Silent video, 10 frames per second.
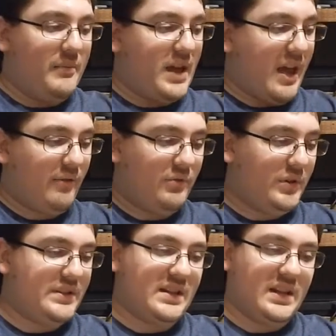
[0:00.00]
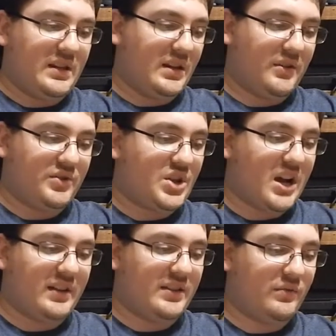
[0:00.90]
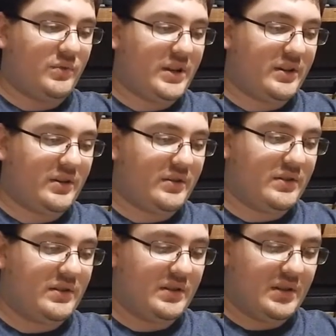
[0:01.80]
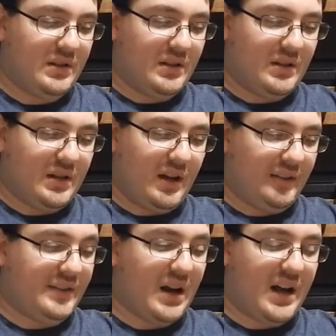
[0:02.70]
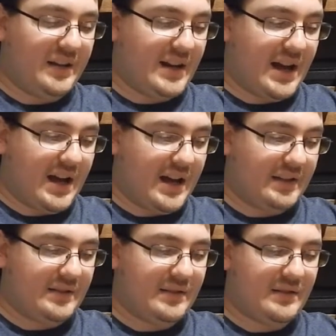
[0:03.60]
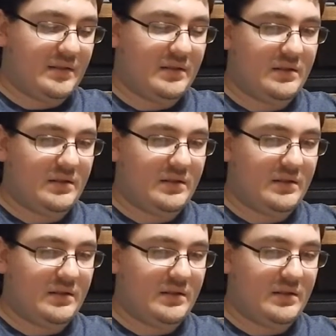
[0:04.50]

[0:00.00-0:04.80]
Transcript: Everyone's in here. Jonathan Winters, Don Knotts.